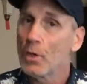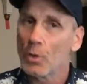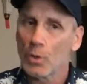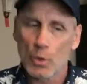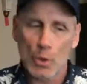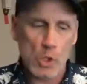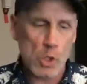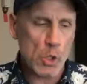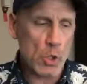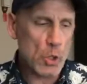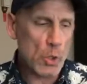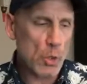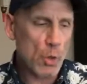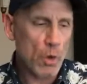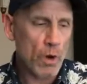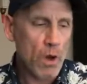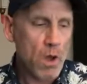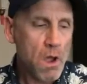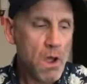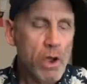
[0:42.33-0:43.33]

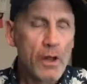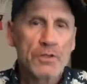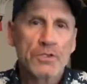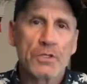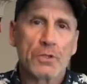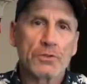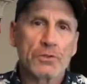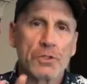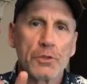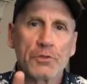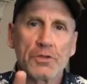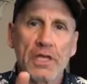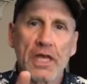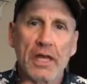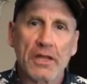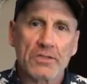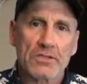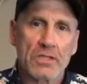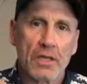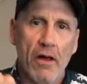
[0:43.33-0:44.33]
Woohoo! So two
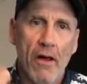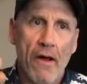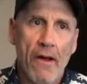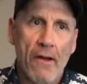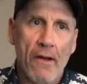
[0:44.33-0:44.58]
things